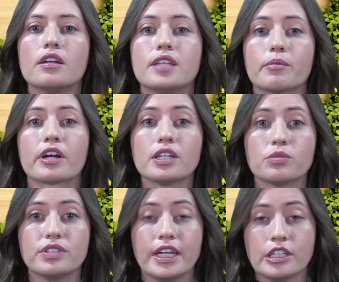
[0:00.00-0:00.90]
Democrats
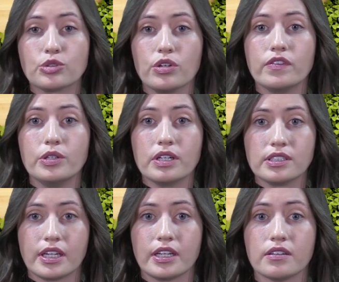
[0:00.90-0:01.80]
will take control of the U
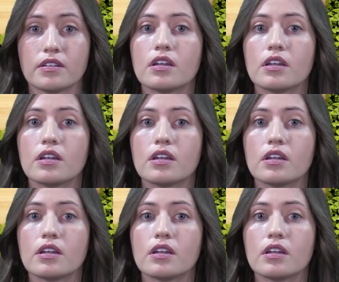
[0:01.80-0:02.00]
S Senate,